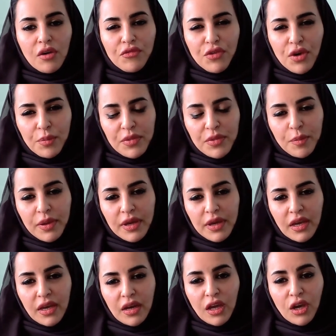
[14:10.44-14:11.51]
from the
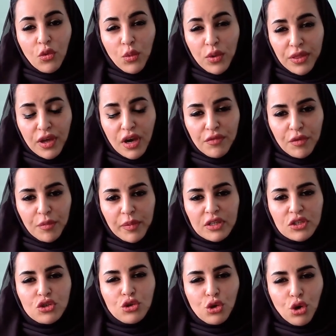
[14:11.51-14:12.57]
beginning with
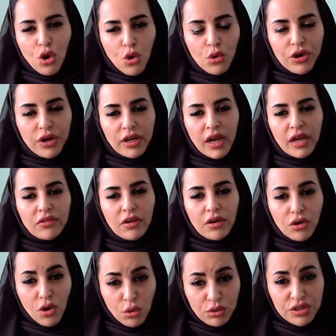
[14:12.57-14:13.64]
governments to co-create and
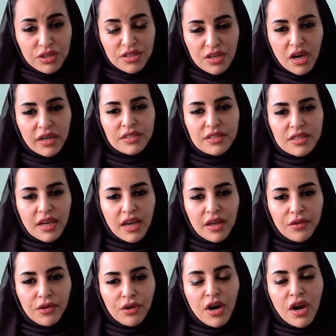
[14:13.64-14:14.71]
co-design
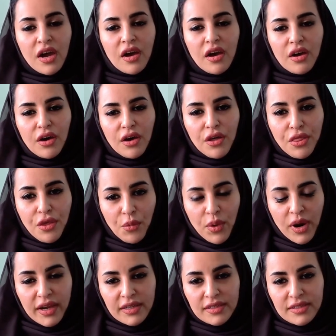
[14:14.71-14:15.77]
together the
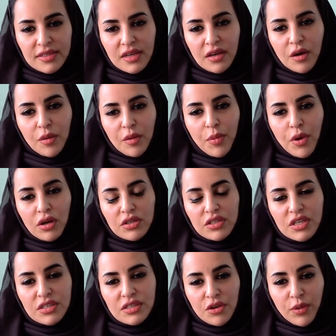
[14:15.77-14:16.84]
right policies
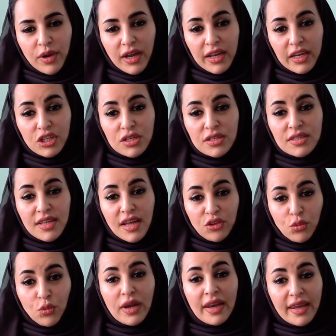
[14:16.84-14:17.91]
and regulations that
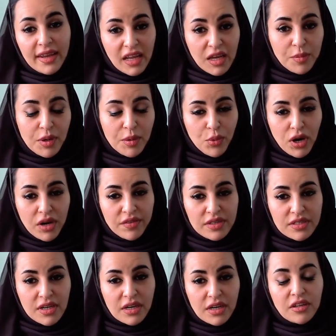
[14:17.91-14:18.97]
will enable private
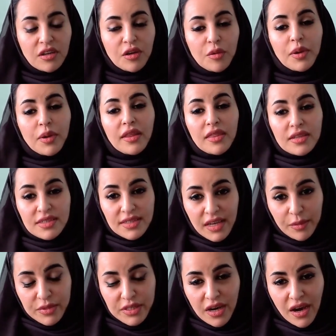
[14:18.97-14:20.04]
sector, but at the same
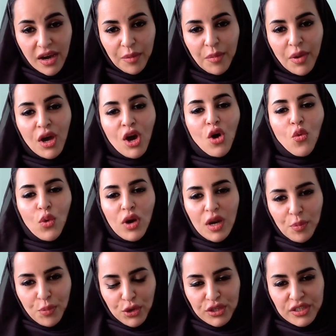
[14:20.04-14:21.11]
time will
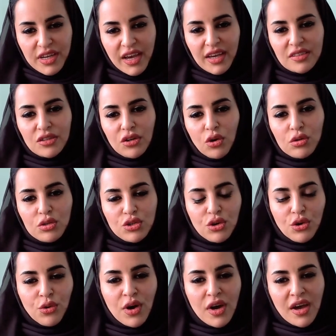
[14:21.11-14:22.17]
protect
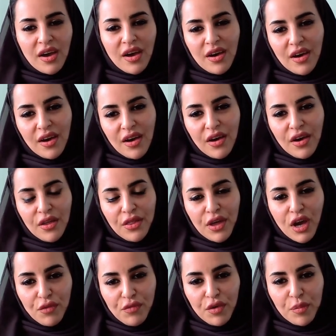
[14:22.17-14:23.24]
also the
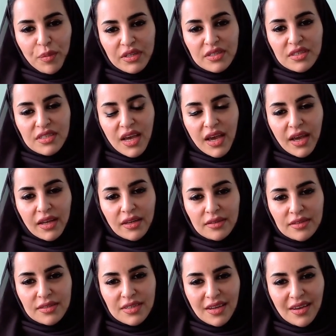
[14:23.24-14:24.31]
governments
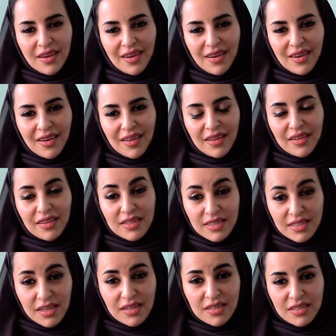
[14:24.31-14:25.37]
and the
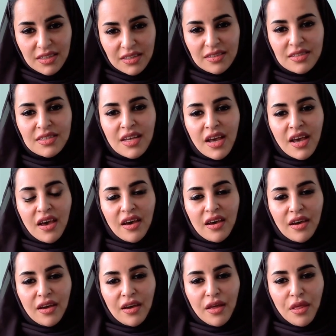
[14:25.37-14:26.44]
citizens,
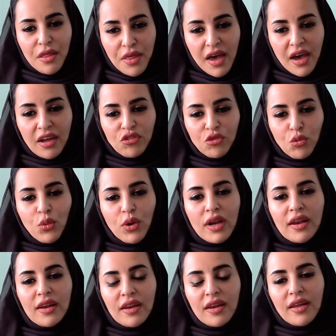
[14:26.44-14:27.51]
that
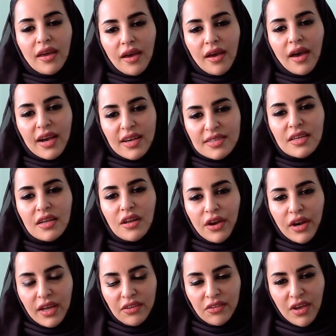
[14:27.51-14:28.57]
will
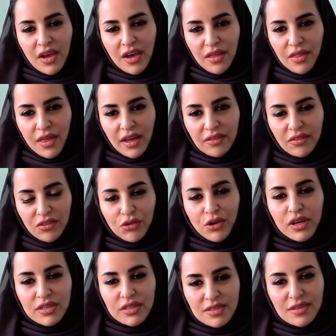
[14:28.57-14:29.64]
accelerate that
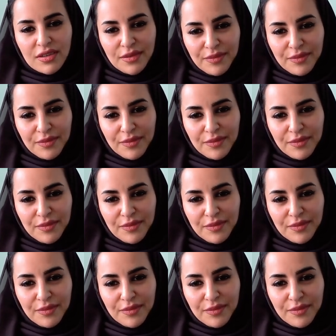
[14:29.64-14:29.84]
trust.